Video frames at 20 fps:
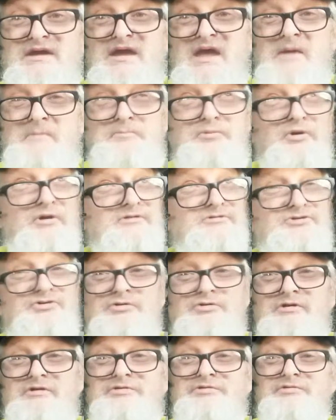and put
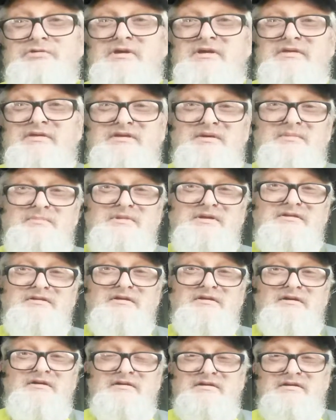2 or 3 of them in
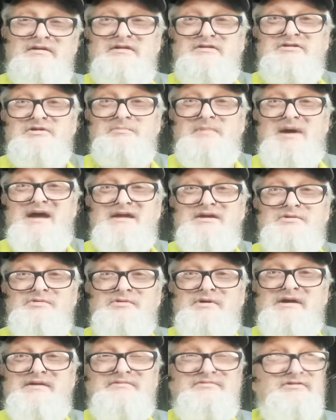your
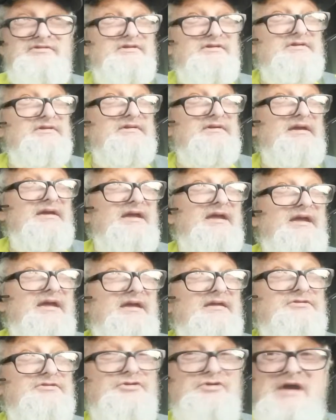microwave,
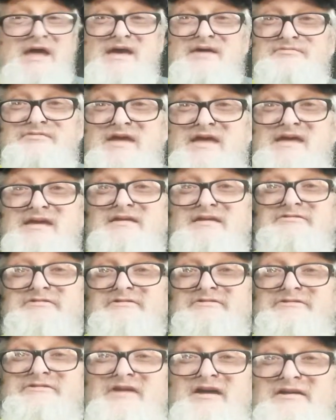and you have eggs
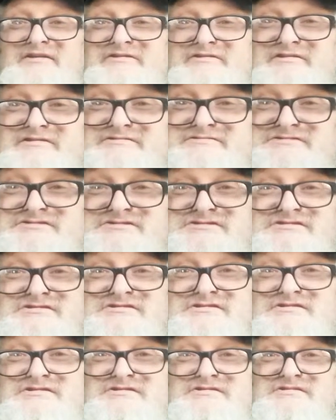and sausage,
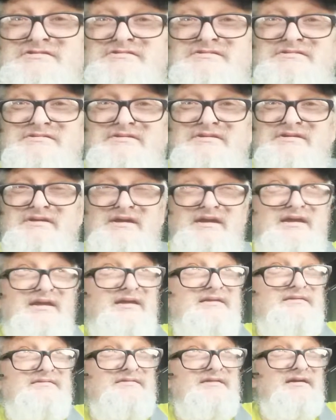
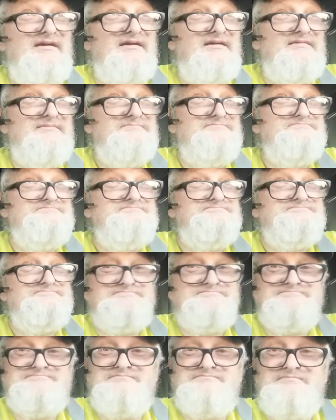and
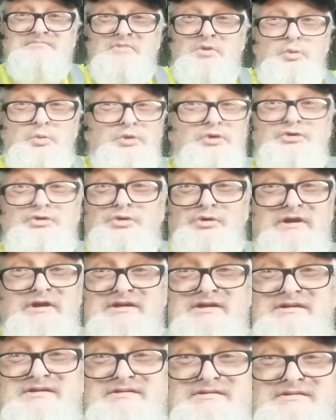real
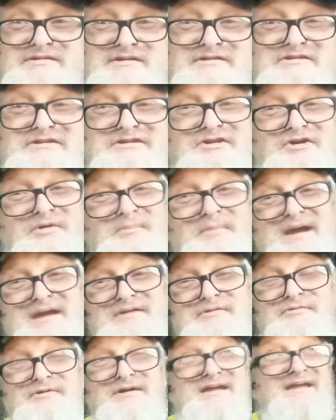quick, because you know
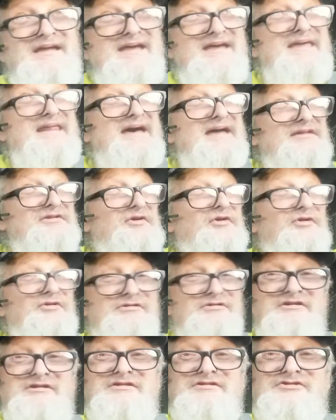microwave. And I know
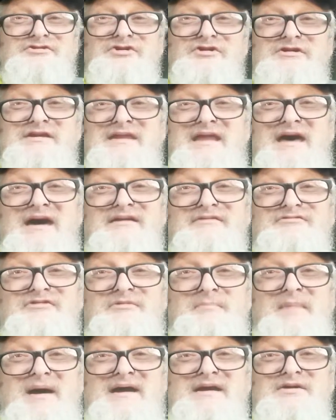they're cooking out of a
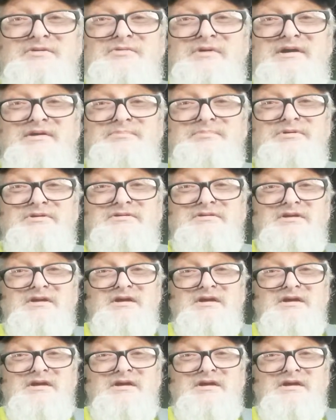microwave, but